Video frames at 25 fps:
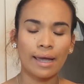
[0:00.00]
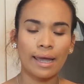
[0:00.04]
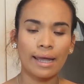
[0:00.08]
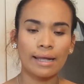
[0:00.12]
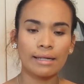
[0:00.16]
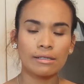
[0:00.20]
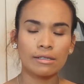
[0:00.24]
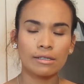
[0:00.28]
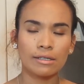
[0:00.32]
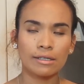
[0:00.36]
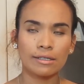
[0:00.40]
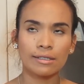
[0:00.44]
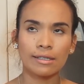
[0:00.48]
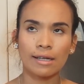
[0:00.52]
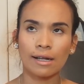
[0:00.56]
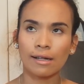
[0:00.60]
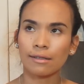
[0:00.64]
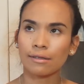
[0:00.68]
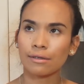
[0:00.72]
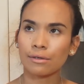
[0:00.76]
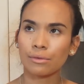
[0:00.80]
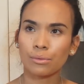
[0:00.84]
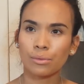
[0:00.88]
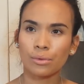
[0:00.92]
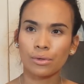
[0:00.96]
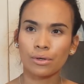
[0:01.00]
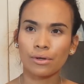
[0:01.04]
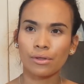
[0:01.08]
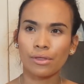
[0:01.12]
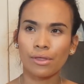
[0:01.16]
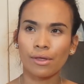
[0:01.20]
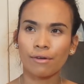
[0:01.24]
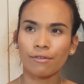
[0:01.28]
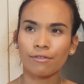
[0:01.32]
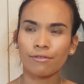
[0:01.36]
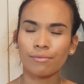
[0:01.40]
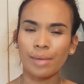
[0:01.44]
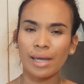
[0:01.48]
$800 worth
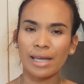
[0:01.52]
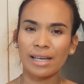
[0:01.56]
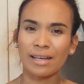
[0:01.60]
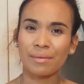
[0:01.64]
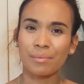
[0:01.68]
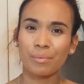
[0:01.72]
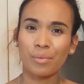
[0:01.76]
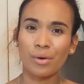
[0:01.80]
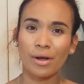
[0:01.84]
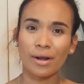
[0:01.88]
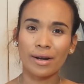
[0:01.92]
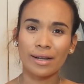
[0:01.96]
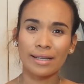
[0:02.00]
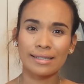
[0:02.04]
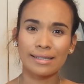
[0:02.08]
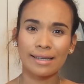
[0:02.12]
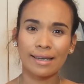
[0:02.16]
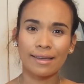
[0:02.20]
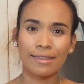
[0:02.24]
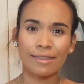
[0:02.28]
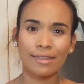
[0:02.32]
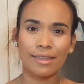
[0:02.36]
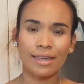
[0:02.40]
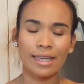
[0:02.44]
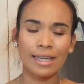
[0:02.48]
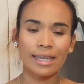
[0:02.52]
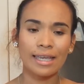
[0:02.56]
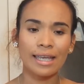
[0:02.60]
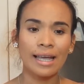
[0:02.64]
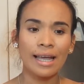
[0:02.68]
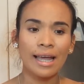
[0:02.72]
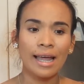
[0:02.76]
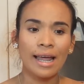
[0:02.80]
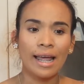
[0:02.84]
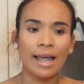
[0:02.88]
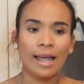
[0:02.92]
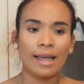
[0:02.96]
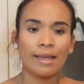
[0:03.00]
of makeup products, I think.
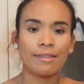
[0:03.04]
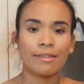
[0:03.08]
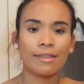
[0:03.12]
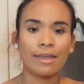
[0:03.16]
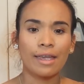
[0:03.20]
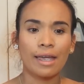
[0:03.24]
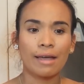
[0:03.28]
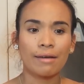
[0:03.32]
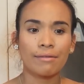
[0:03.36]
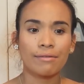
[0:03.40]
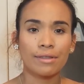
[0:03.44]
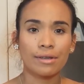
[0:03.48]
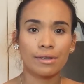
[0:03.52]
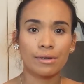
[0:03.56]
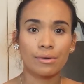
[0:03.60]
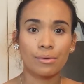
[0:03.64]
And they have the